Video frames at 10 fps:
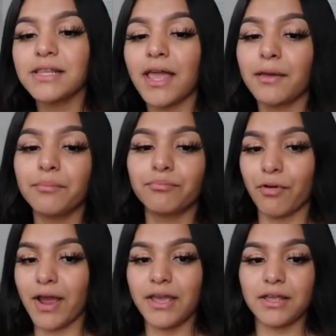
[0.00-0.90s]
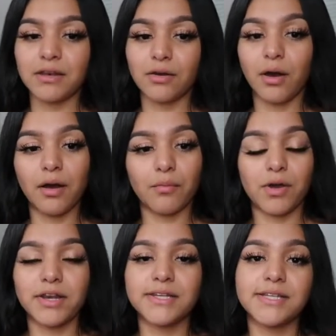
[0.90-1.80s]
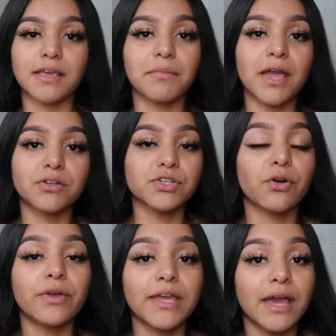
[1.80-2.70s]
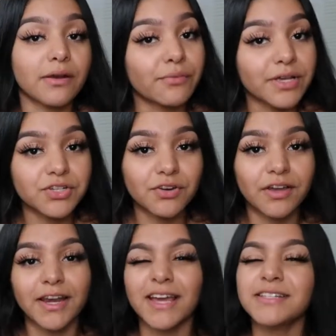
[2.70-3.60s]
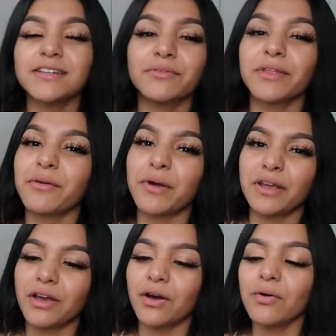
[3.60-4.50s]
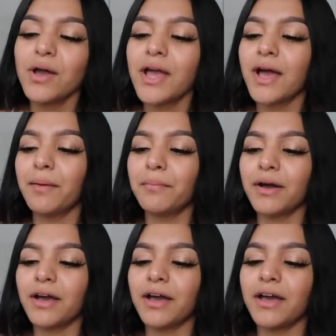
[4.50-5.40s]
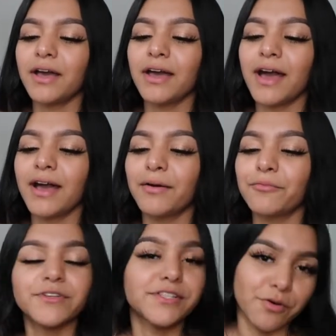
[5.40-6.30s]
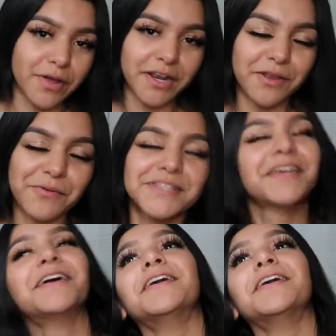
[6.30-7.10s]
Like Brian wanted to take me out to go eat at a restaurant, and I didn't really want to go, but we still went anyways.